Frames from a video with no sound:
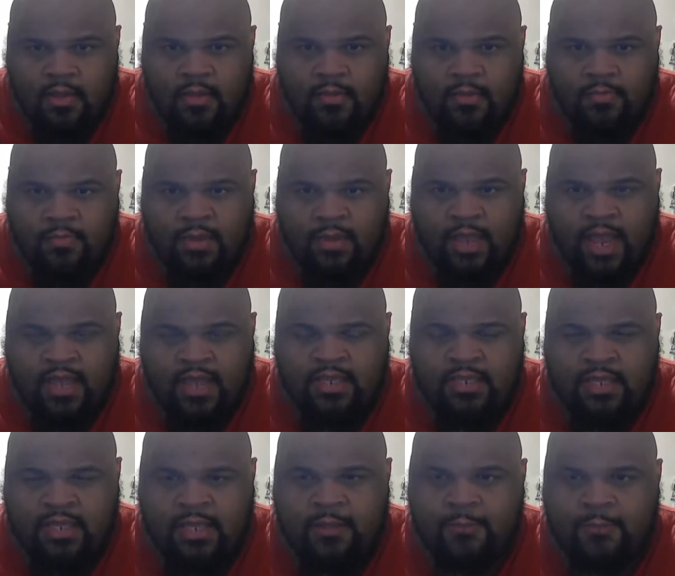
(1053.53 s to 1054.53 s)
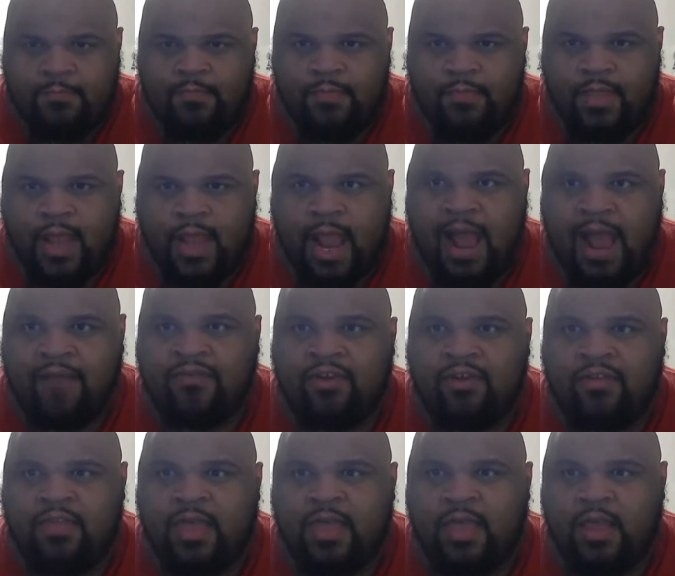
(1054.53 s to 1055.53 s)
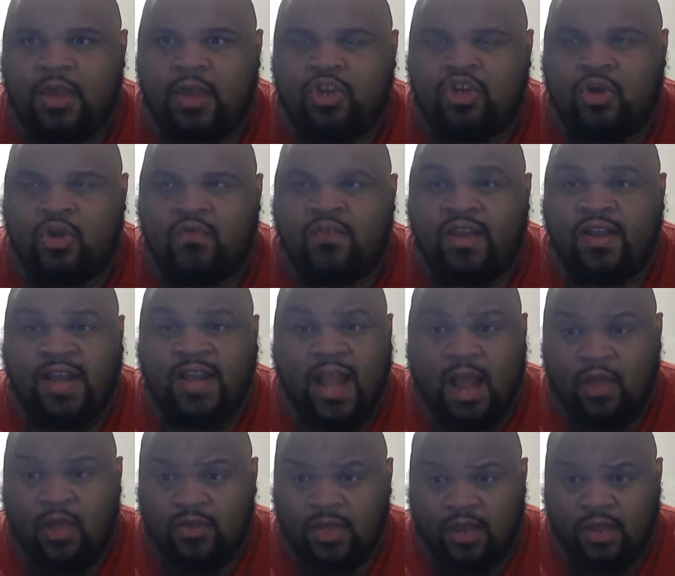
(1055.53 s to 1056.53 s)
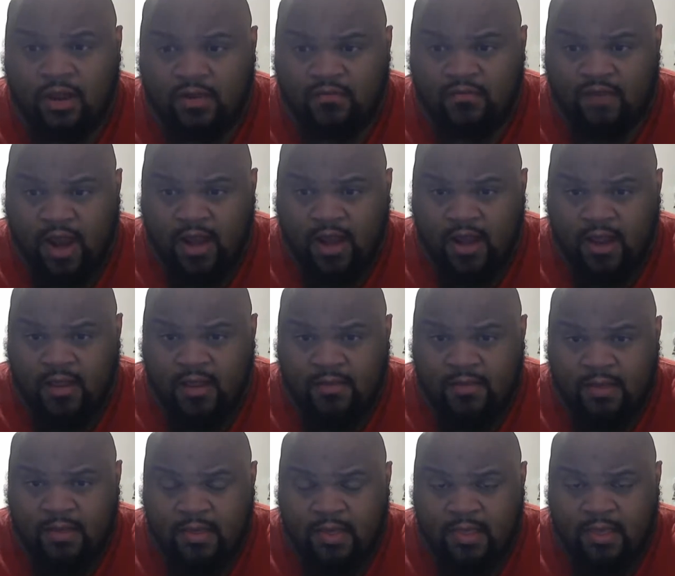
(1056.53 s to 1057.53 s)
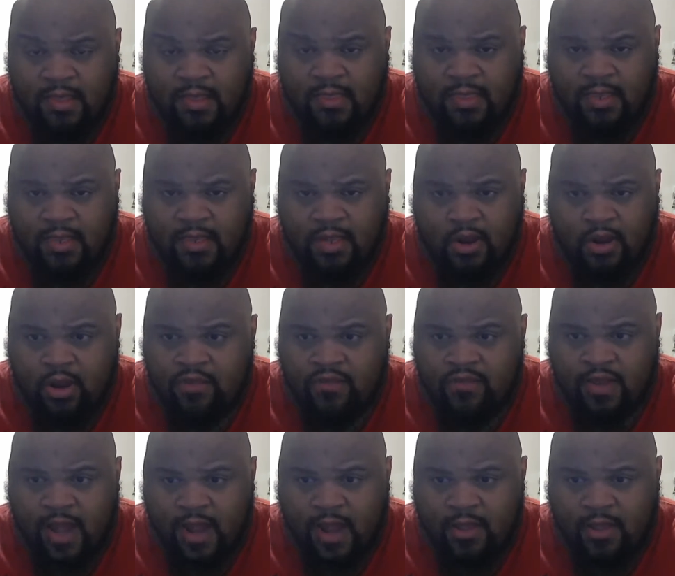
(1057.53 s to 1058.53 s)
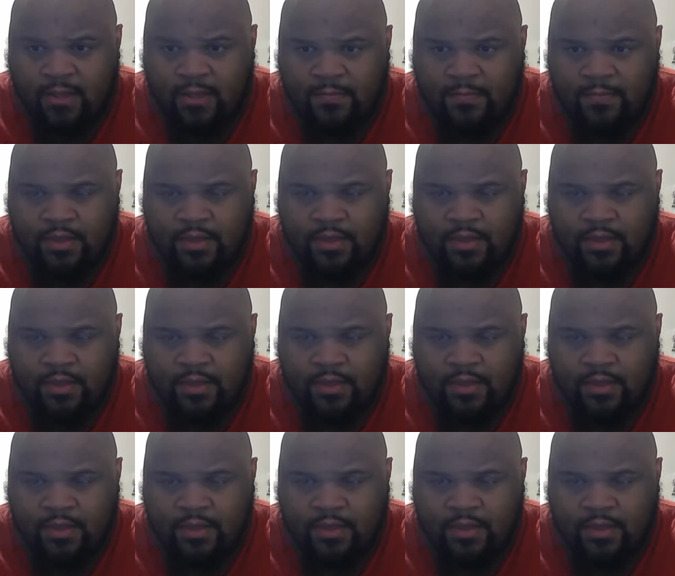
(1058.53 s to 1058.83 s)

But kind of say, after the show Van Helsing on Friday, the series finale,